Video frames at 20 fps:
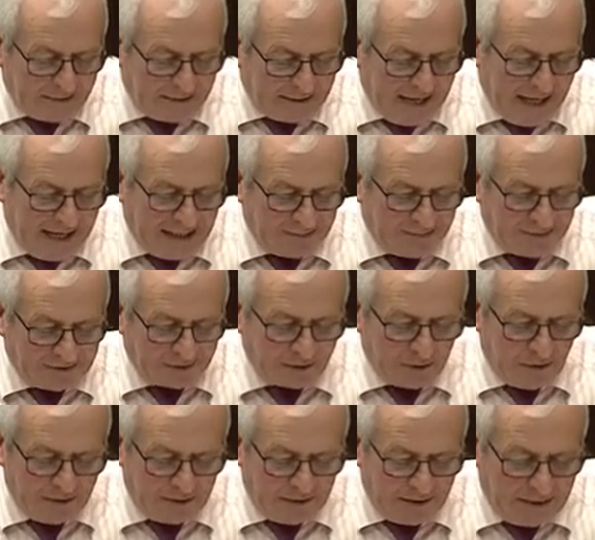cannabis
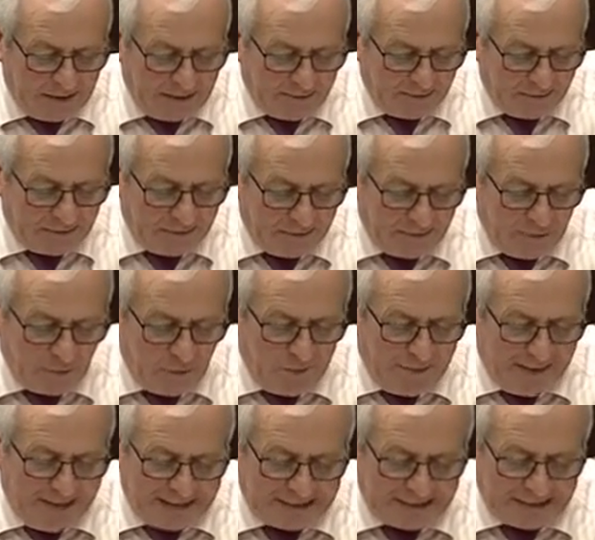re um,
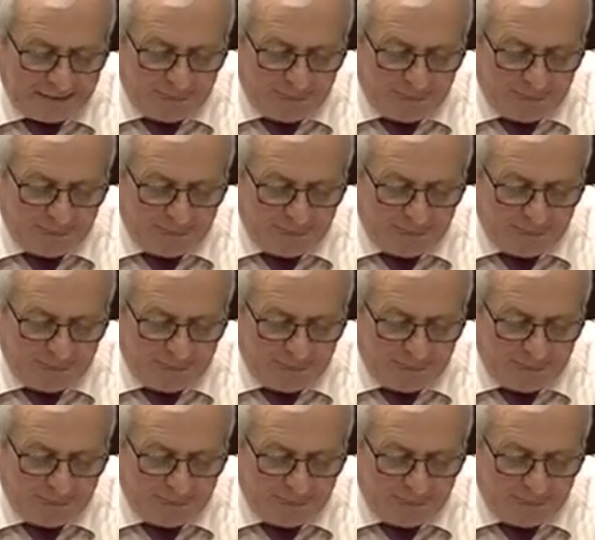remains